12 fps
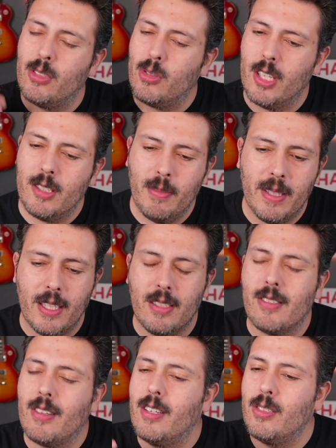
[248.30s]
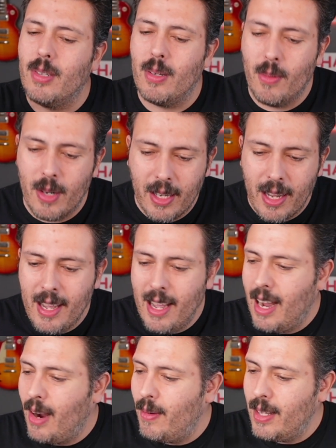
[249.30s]
trust me, they just start doing work.
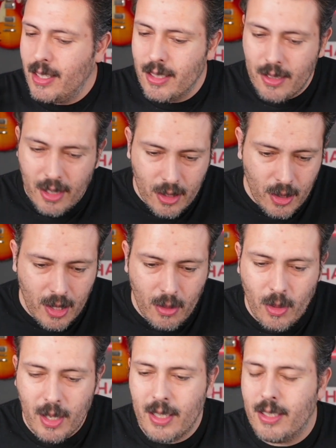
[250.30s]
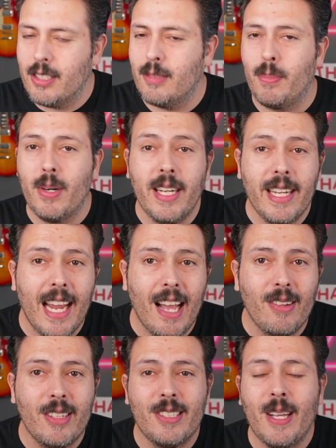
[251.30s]
And when they just start doing work, they're just burning
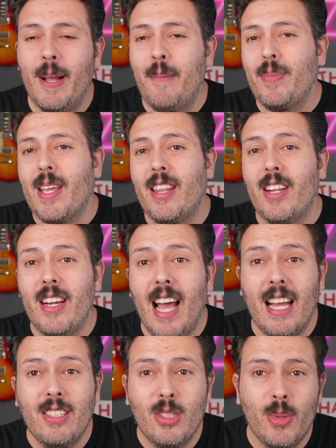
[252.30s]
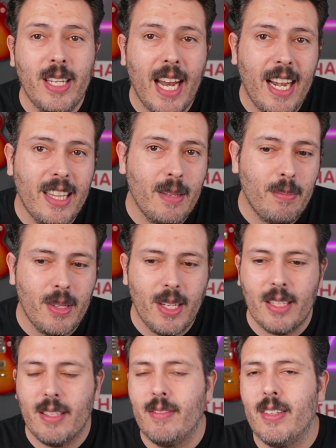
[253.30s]
calories and they're not doing anything
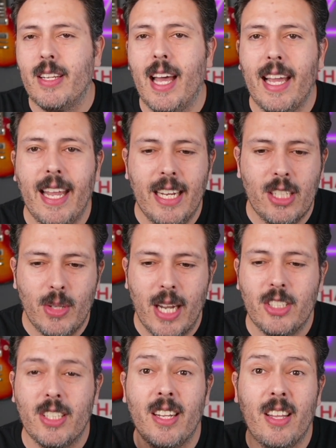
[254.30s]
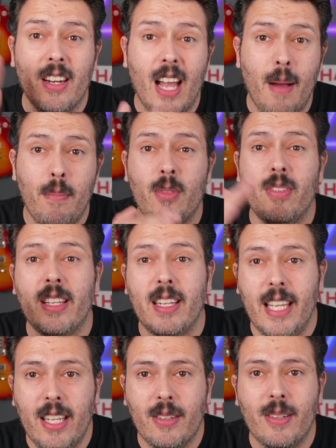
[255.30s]
productive. They're not gaining traction and they're not moving the
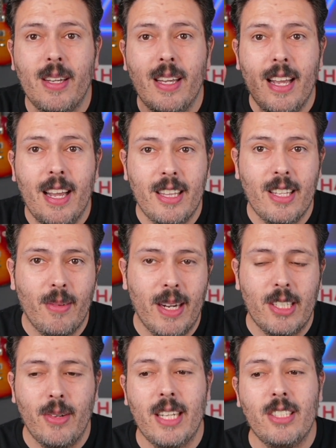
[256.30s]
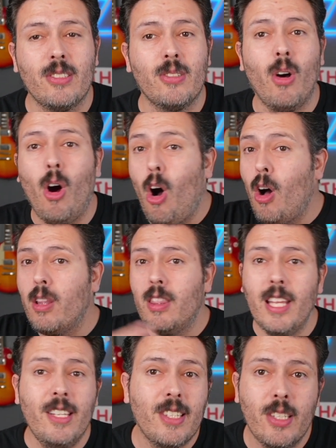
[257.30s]
needle in the right direction. So all
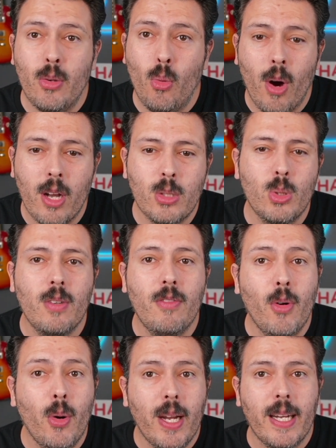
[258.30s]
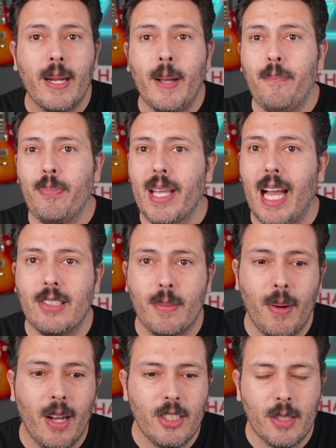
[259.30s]
things that you want to avoid as a
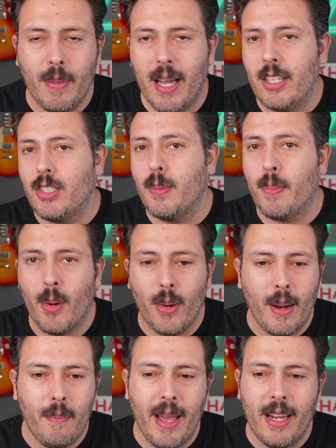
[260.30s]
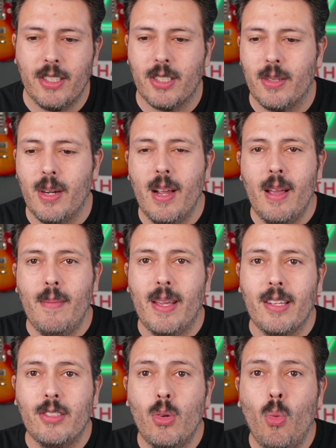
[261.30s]
project manager, program manager,
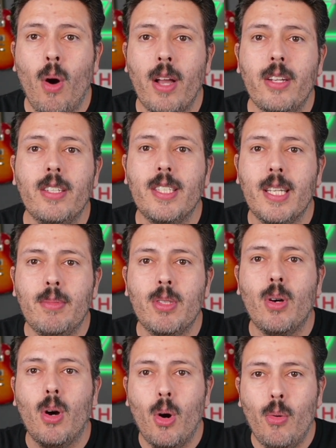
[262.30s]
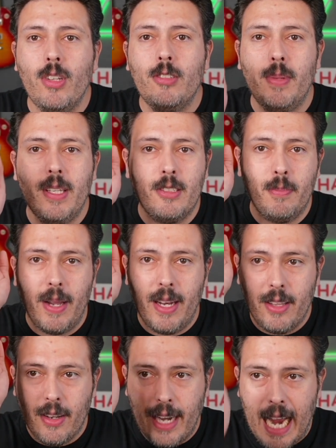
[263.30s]
because you want your team to always be
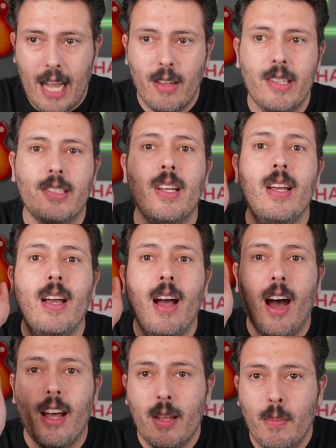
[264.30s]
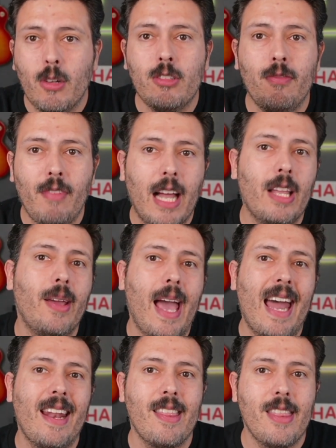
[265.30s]
spending their calories on the most value
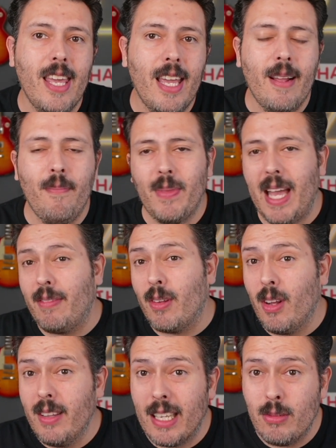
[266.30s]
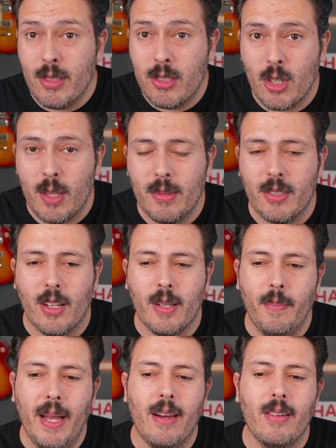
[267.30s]
added thing after all, that's what Scrum is all
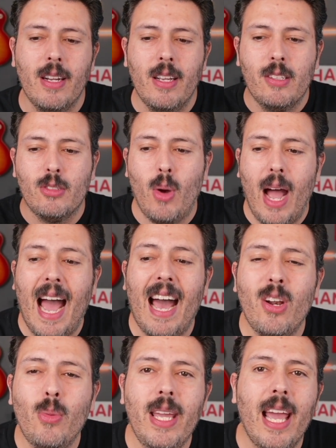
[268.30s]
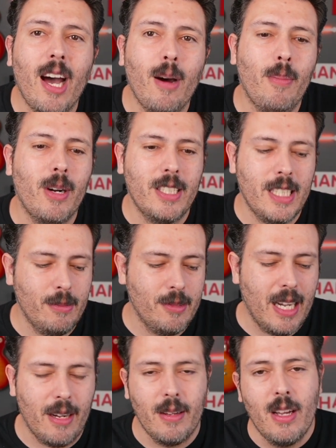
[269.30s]
about. So how do we help our teams
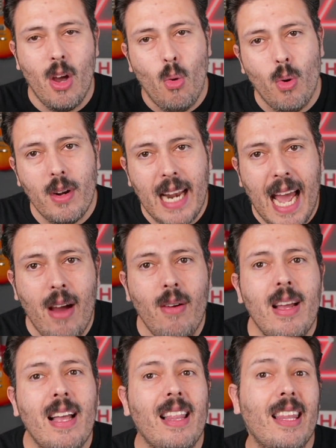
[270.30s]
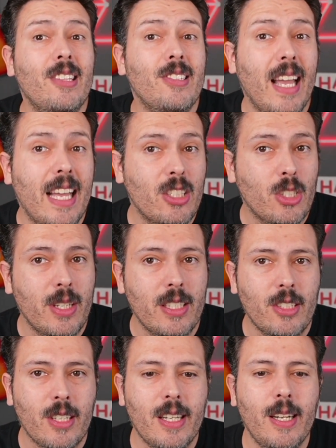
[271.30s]
out? Well, now let's enter
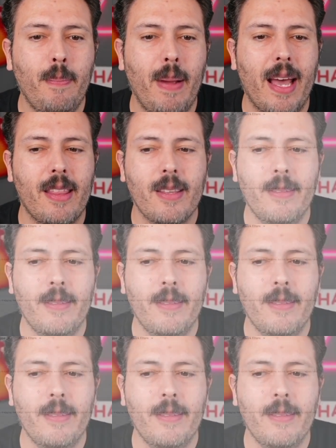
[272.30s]
into ClearPath.